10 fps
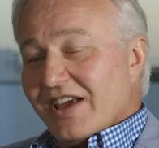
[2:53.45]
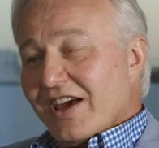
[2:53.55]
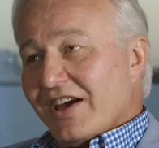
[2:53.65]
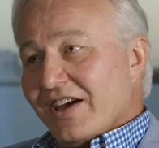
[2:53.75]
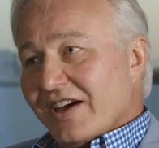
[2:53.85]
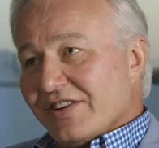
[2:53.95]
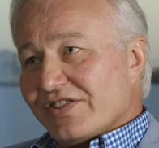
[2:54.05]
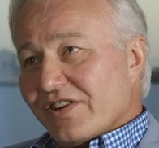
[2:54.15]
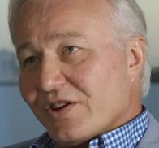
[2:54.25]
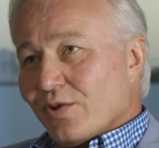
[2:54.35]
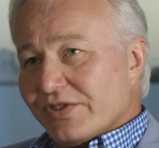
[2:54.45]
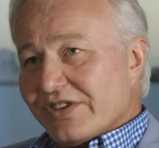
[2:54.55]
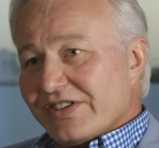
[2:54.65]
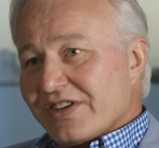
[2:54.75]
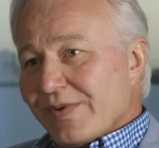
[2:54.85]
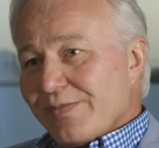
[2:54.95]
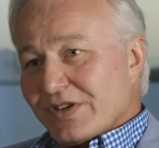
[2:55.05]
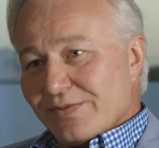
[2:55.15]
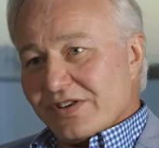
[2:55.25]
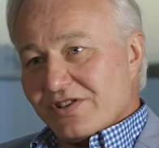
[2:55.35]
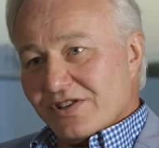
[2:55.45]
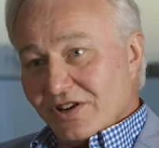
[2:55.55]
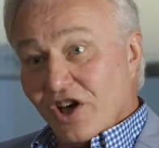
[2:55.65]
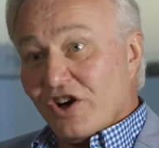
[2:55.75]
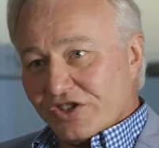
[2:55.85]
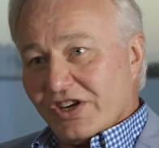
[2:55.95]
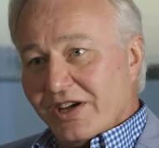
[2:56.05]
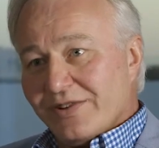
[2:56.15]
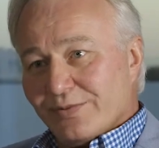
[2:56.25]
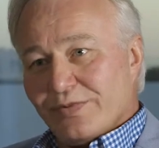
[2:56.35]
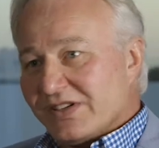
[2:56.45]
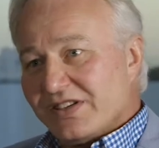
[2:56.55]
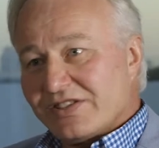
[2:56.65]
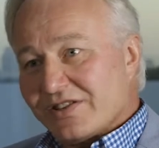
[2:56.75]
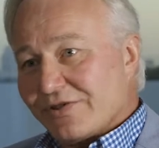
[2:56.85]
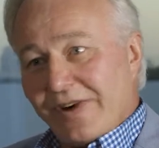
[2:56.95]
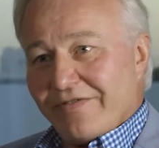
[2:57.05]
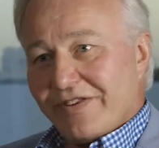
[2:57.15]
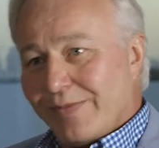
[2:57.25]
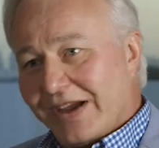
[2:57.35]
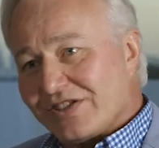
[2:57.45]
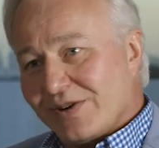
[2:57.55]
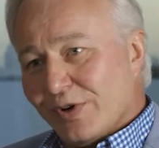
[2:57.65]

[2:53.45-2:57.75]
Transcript: And so the quantities can be much, much larger, which is great for the packaging